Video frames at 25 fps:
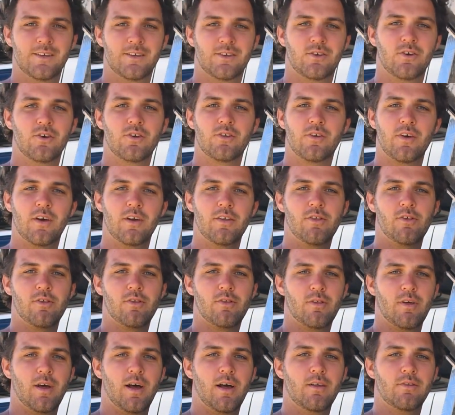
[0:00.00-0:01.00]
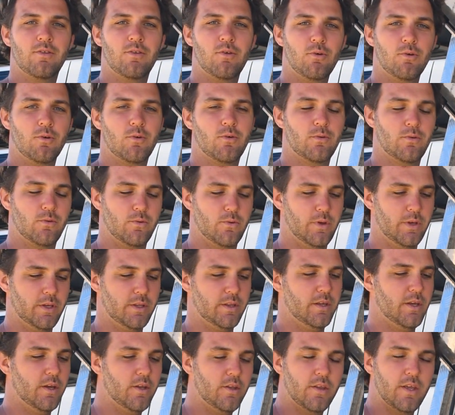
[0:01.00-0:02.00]
Cool, so I'll talk
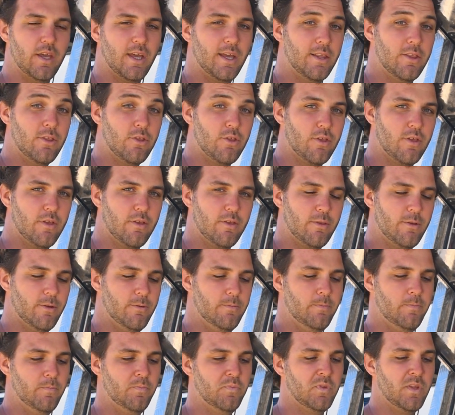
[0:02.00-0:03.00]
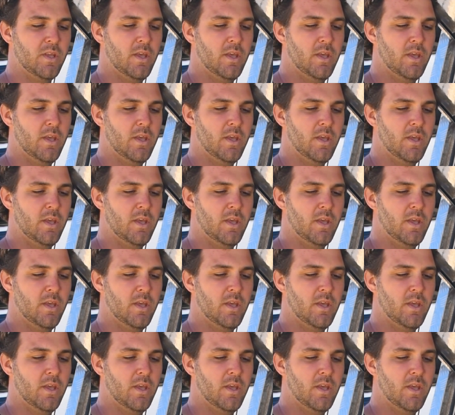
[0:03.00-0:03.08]
quickly on the hinge system.